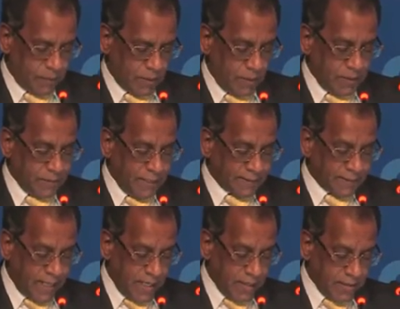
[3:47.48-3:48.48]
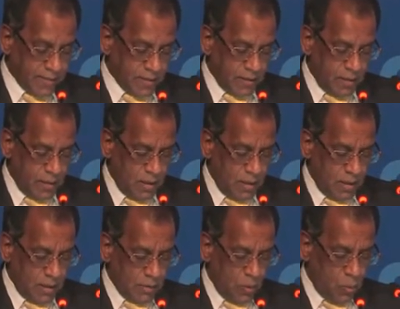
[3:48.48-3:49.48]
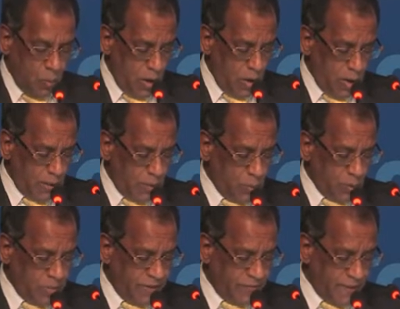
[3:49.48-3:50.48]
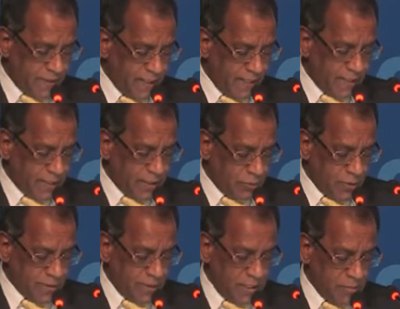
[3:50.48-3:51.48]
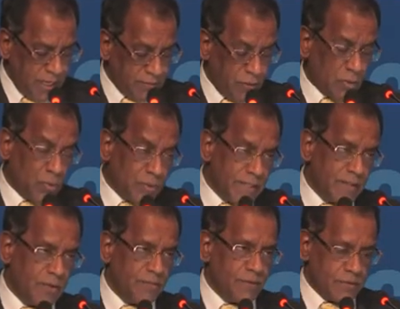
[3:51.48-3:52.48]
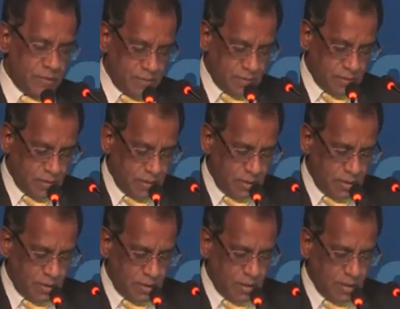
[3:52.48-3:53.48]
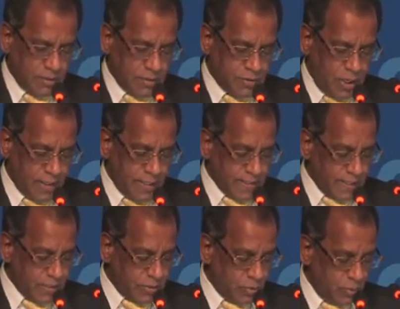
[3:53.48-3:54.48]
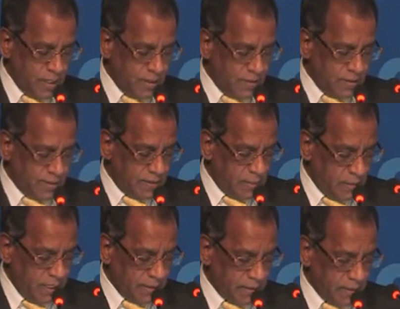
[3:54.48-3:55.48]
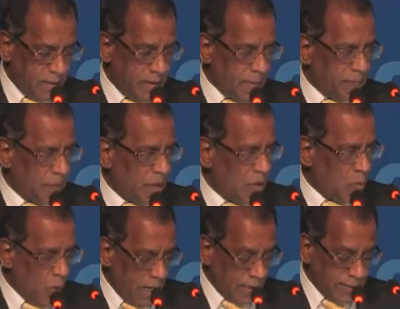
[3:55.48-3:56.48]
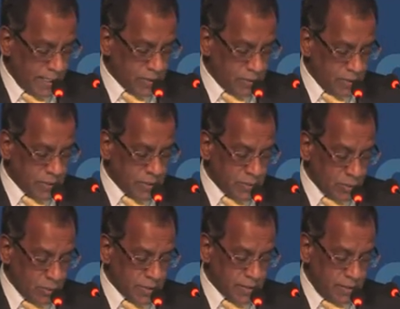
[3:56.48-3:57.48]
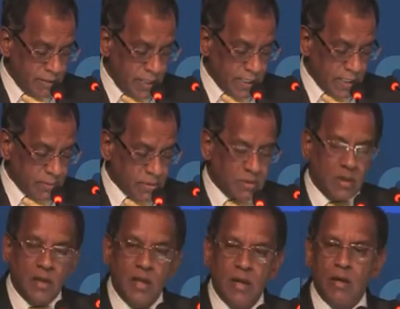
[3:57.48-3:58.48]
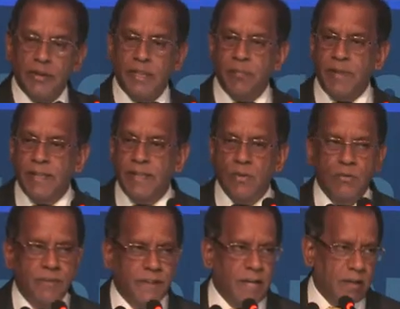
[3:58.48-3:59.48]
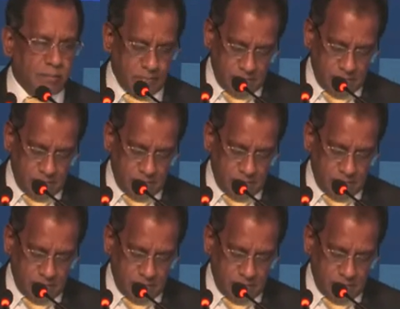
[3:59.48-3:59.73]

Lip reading: In that case, the world will be facing an increase in demand for goods and services. The challenge is to meet this demand while natural resources available are depleting over time.